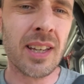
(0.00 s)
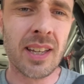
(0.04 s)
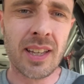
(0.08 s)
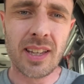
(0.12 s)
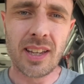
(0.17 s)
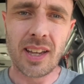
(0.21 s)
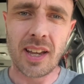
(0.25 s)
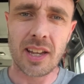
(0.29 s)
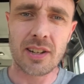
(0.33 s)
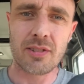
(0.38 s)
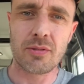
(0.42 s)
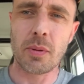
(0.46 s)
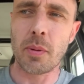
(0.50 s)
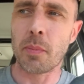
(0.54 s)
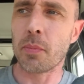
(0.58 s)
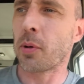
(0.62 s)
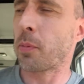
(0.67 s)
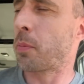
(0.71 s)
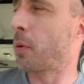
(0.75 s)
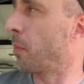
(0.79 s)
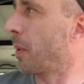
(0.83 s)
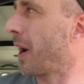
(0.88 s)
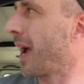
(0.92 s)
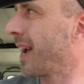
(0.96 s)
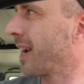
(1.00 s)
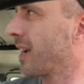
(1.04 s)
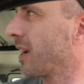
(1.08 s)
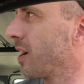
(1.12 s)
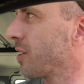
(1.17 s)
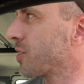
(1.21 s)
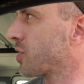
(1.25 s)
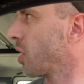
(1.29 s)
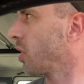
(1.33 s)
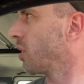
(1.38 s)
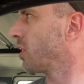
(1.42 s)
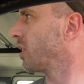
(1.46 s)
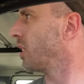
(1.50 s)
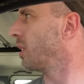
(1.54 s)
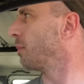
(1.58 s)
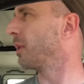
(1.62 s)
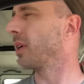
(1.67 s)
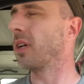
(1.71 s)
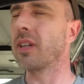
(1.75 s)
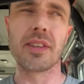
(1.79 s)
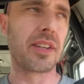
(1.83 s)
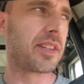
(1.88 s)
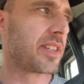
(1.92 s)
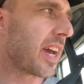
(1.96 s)
Had to remember to put my headlights on in the
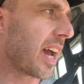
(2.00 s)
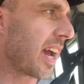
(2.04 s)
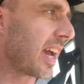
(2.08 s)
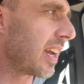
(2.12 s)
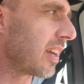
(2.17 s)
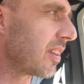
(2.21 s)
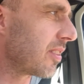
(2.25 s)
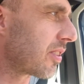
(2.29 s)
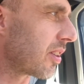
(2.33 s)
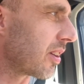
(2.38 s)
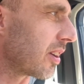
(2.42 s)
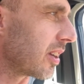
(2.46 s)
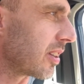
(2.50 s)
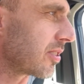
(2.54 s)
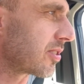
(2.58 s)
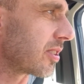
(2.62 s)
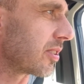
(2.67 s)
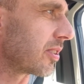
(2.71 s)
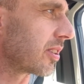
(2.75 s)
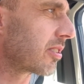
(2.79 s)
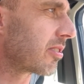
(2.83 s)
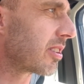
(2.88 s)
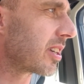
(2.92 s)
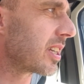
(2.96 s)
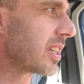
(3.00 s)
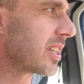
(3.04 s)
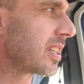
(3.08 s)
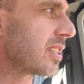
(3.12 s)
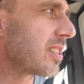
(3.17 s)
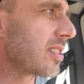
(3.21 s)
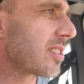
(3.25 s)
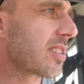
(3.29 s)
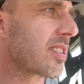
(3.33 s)
middle of the day in 32 degrees.